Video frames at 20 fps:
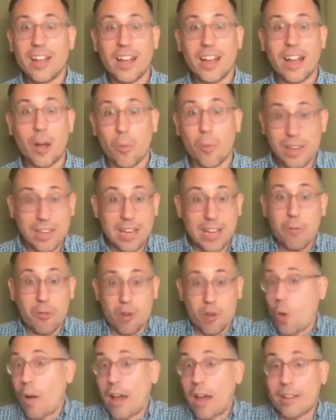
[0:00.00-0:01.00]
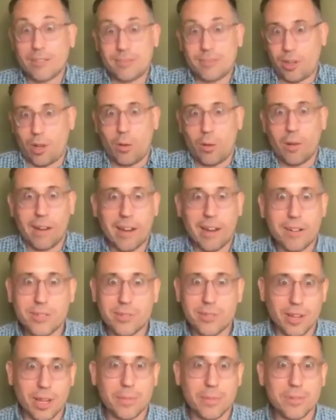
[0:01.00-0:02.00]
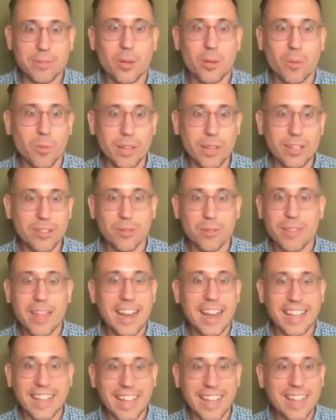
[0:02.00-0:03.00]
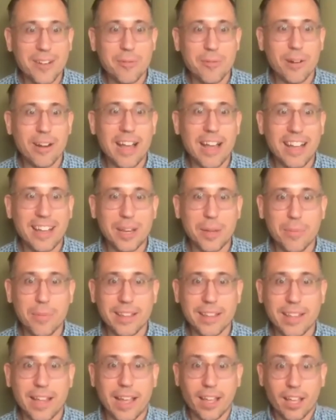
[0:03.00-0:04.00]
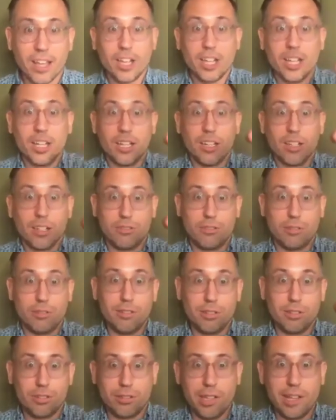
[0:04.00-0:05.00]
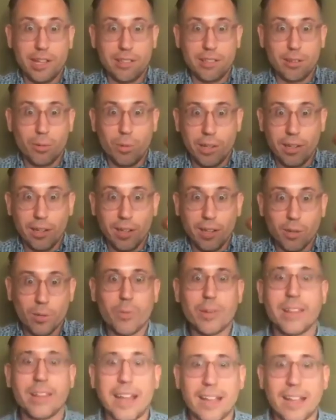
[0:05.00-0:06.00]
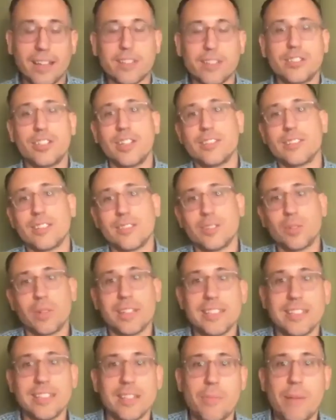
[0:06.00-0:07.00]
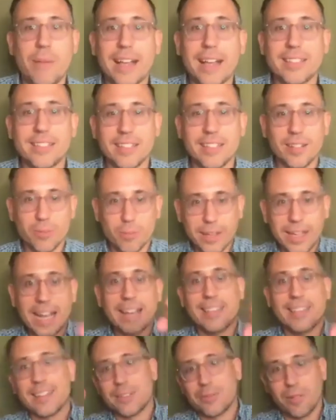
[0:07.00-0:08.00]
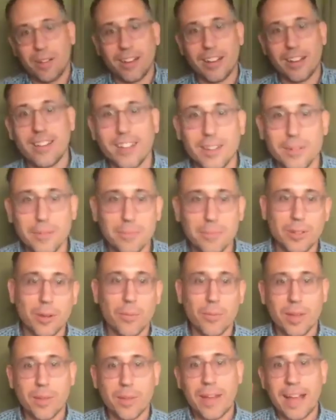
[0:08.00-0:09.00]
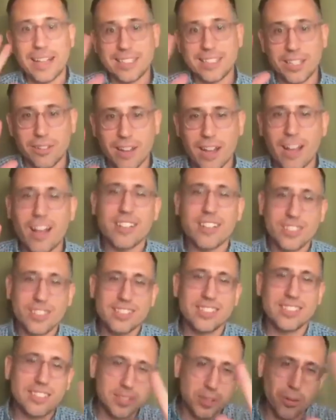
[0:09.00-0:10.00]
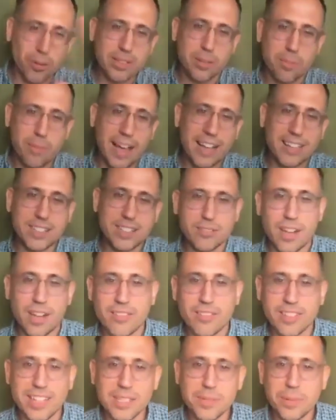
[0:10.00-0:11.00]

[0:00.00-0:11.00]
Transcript: We now know how to tow an Airstream. So when we do that again, we're not going to be like, Jesus, take the wheel. We'll be like, Jesus, you want to sit in the back seat? We got this one. But don't be a backseat driver. Jesus is always a backseat driver, let's be